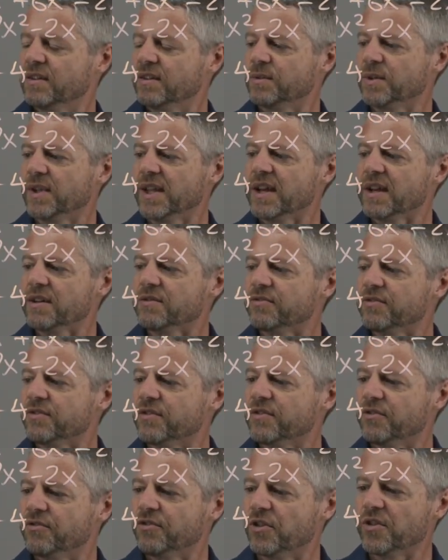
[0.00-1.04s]
we'll have
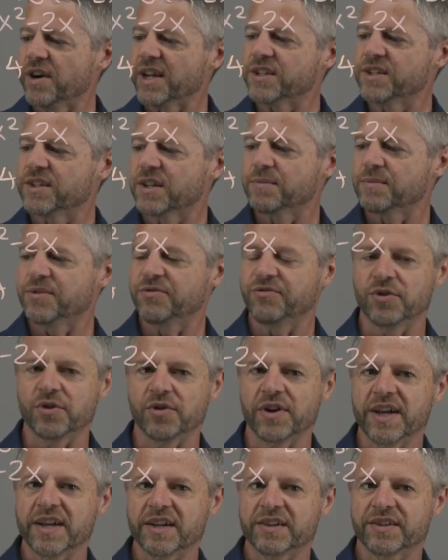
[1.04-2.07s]
4x times
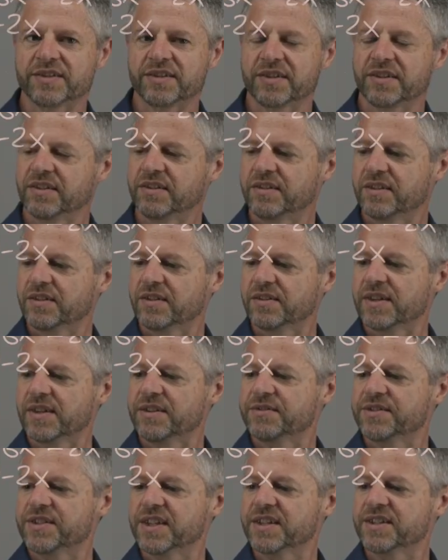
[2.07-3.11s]
4x, so we'll
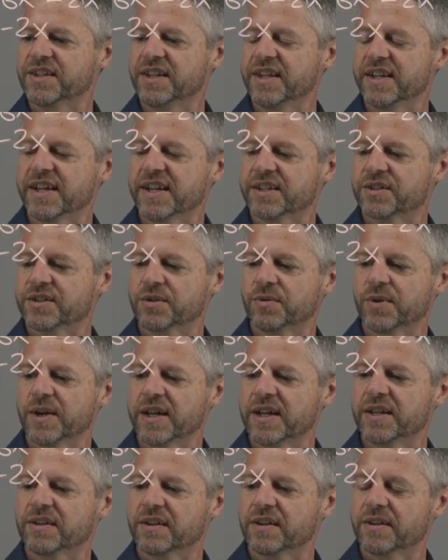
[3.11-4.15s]
have 16x
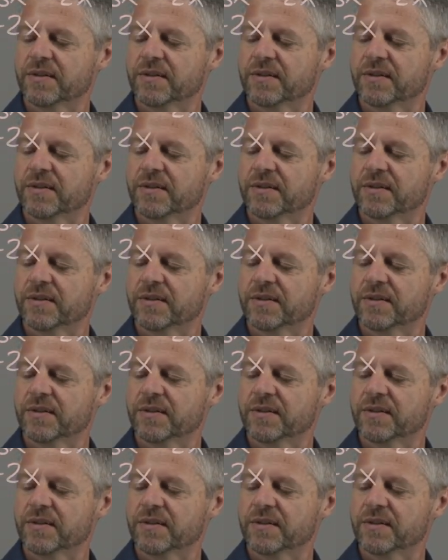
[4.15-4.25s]
squared.